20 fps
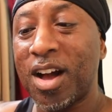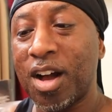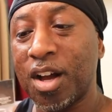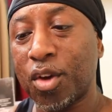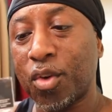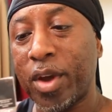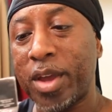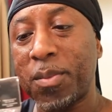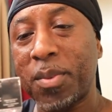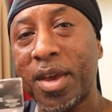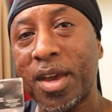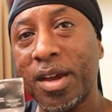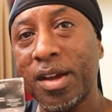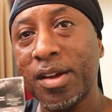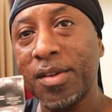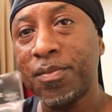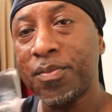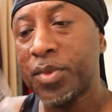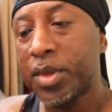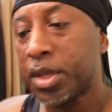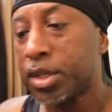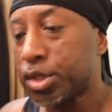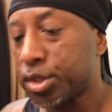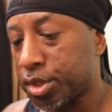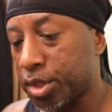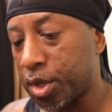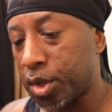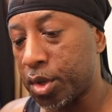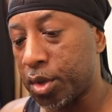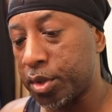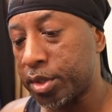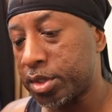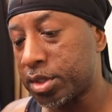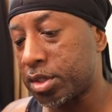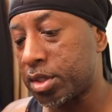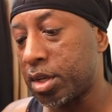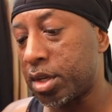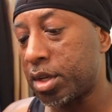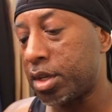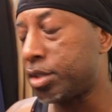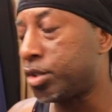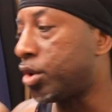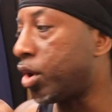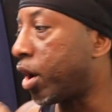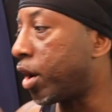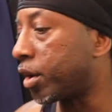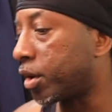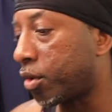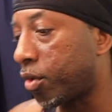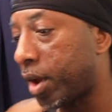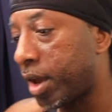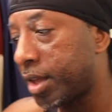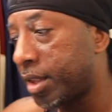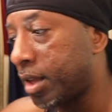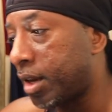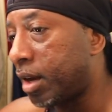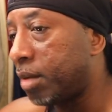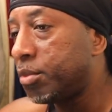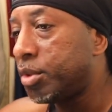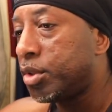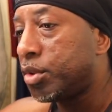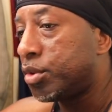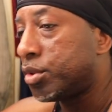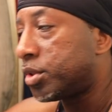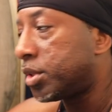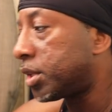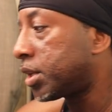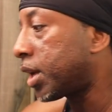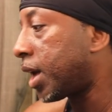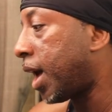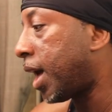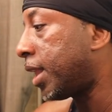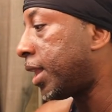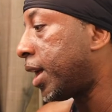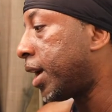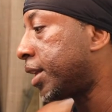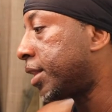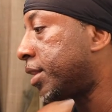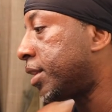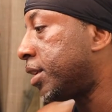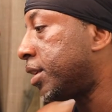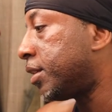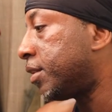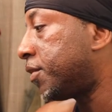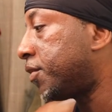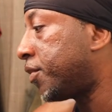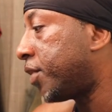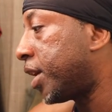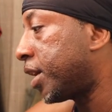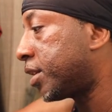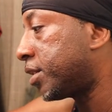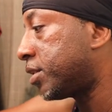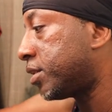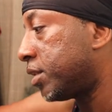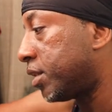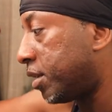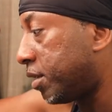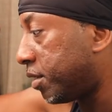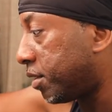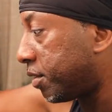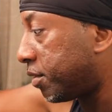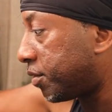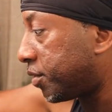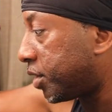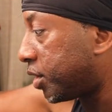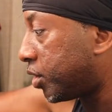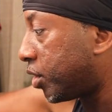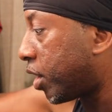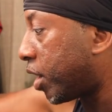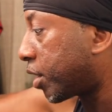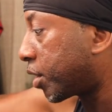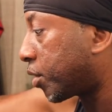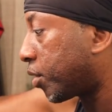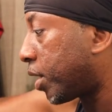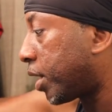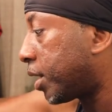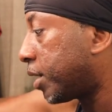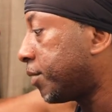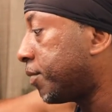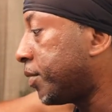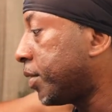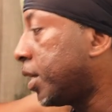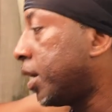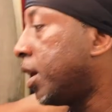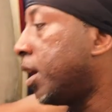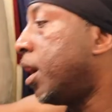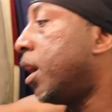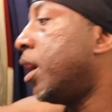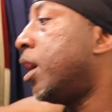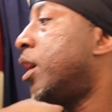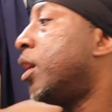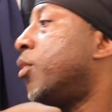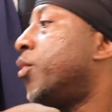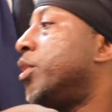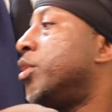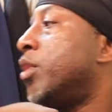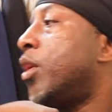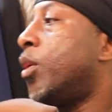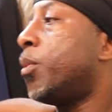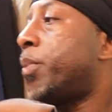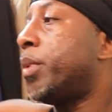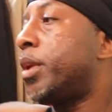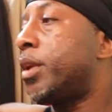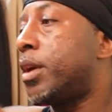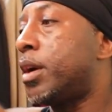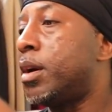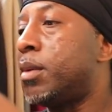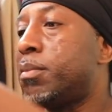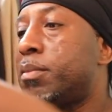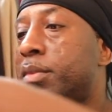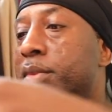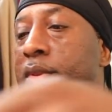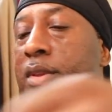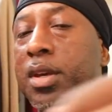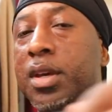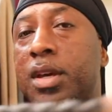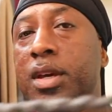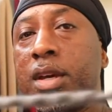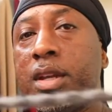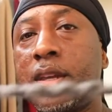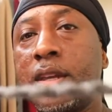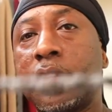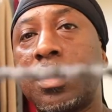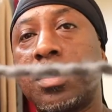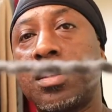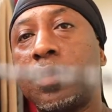crepe hair. So it's the dark gray that I'm using. I like the effects of the dark gray. When you open it up, then